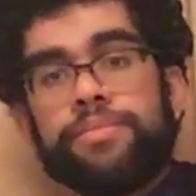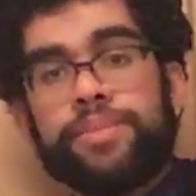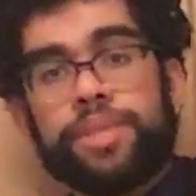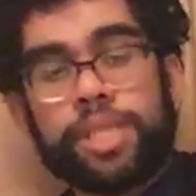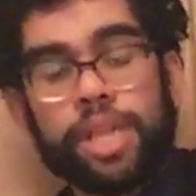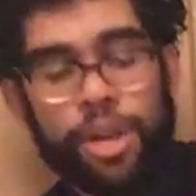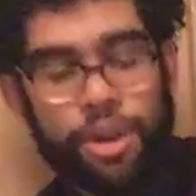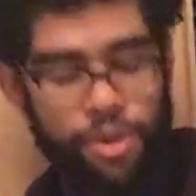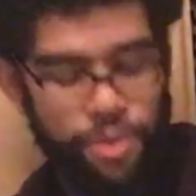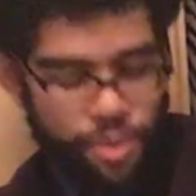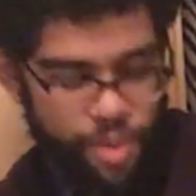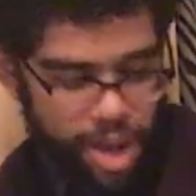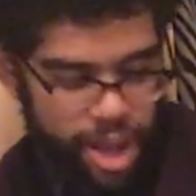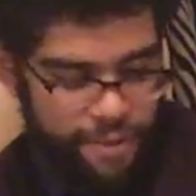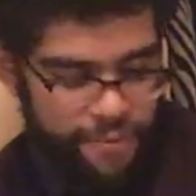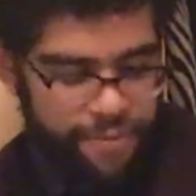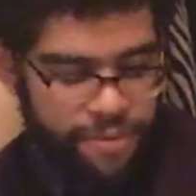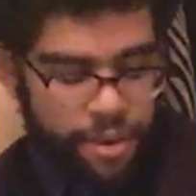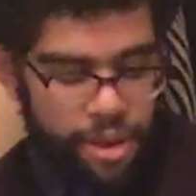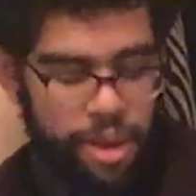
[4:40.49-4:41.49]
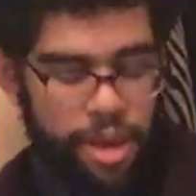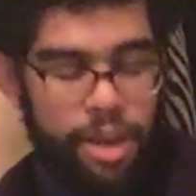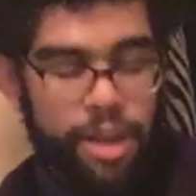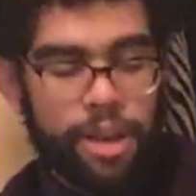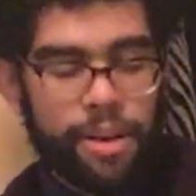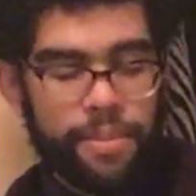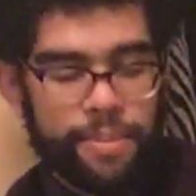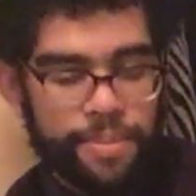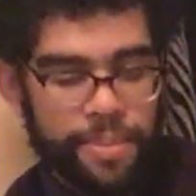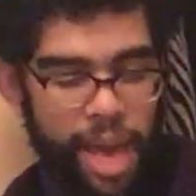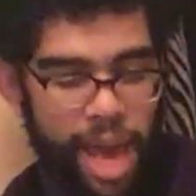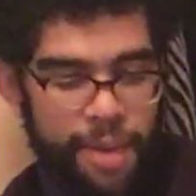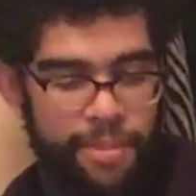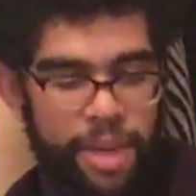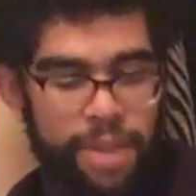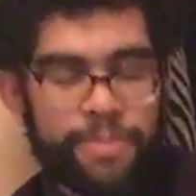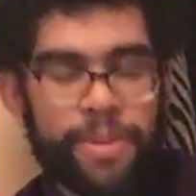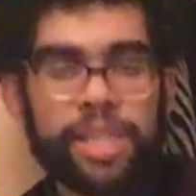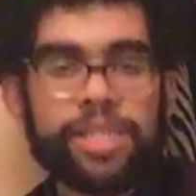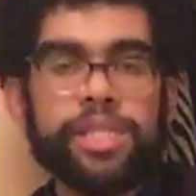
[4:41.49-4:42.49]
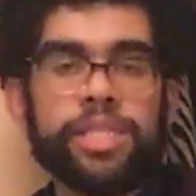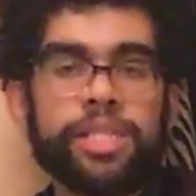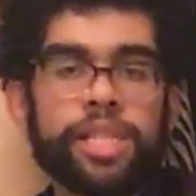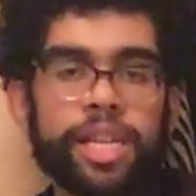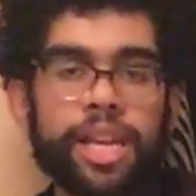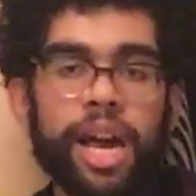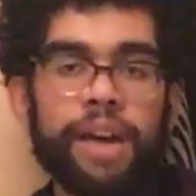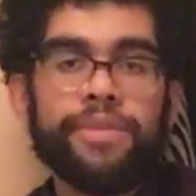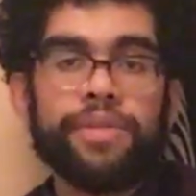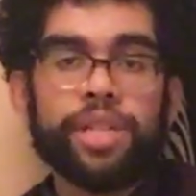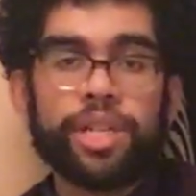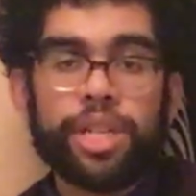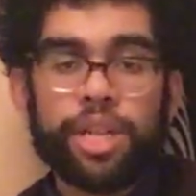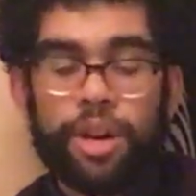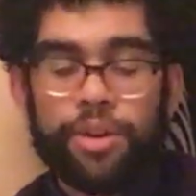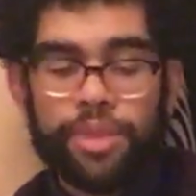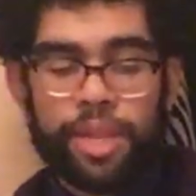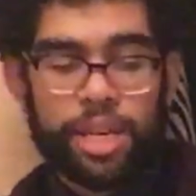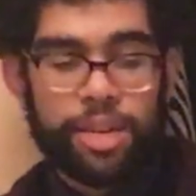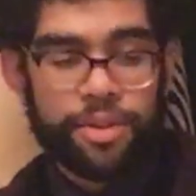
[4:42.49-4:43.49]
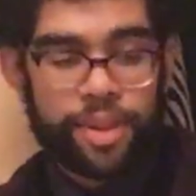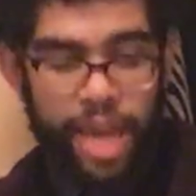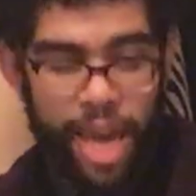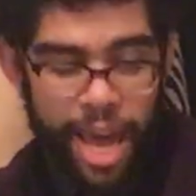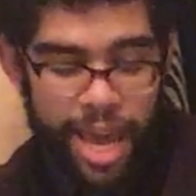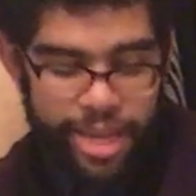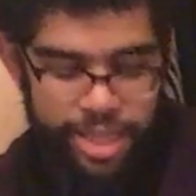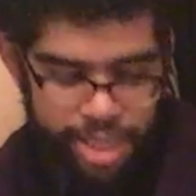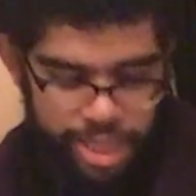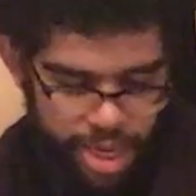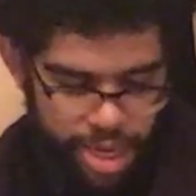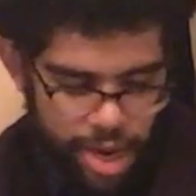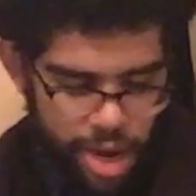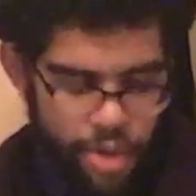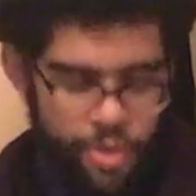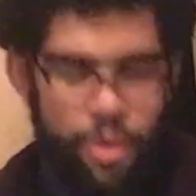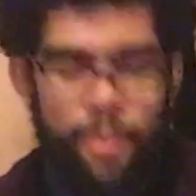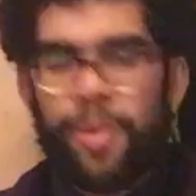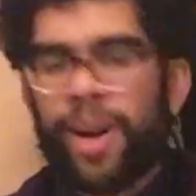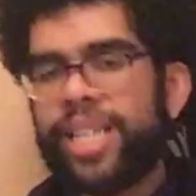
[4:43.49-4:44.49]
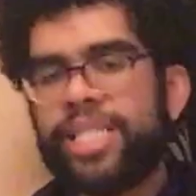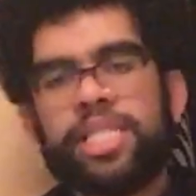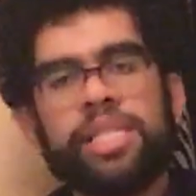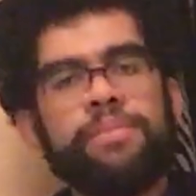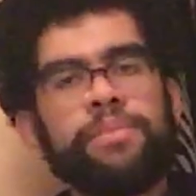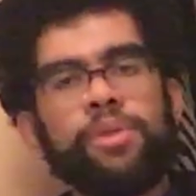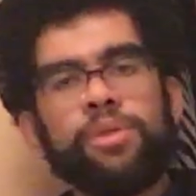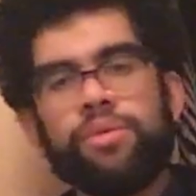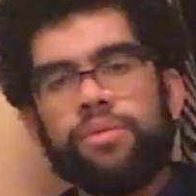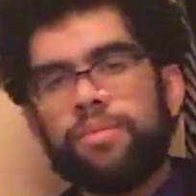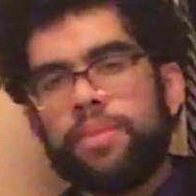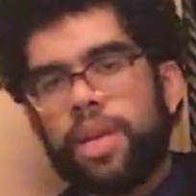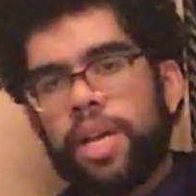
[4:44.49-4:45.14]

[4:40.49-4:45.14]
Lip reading: So if how many buttons that you have in the coat that you get, replace them all.